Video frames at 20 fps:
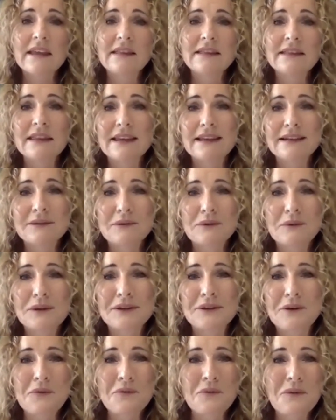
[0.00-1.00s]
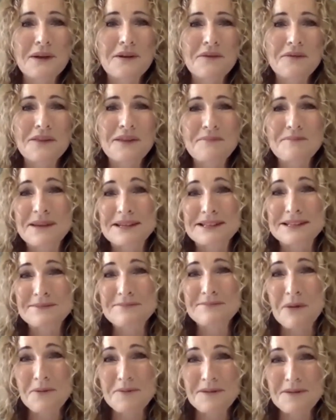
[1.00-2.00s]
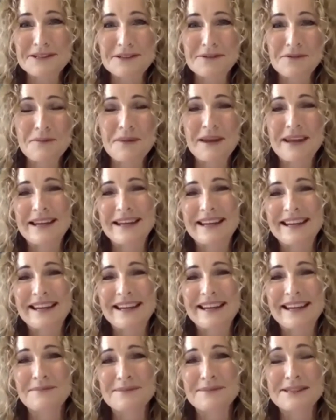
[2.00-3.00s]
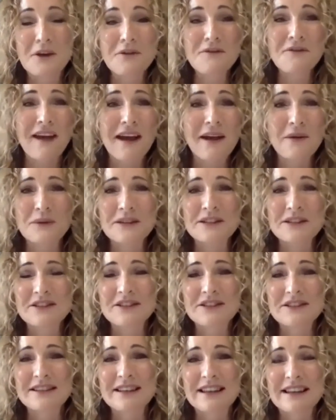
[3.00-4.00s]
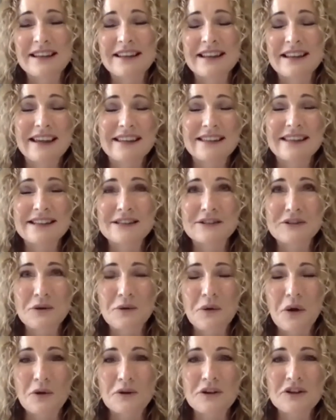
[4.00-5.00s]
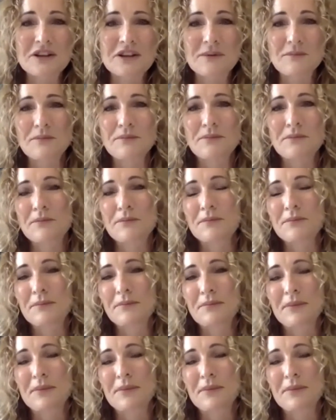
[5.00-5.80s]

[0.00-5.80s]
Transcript: And then, one of the best moments for me so far was in this new ownership